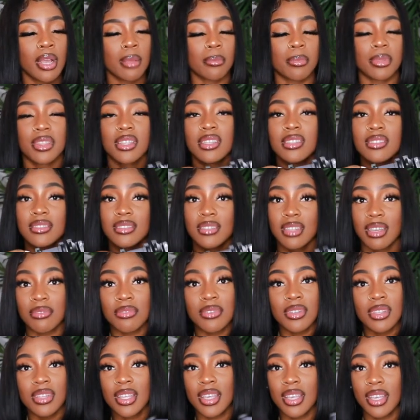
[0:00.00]
but this
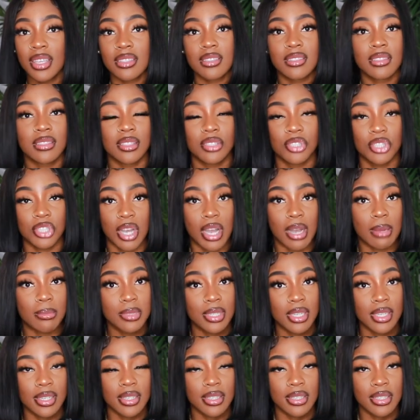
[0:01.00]
definitely gets the job
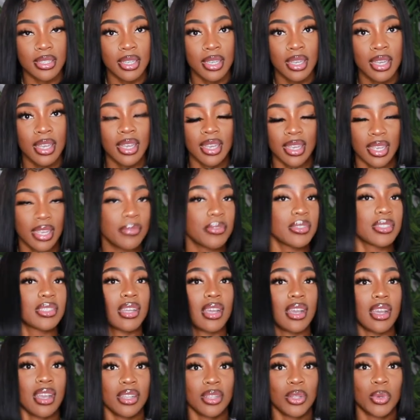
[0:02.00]
done if it's
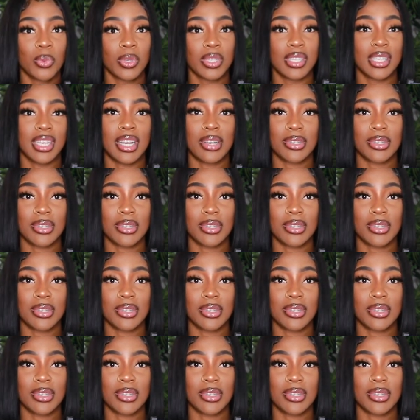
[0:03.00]
not hella windy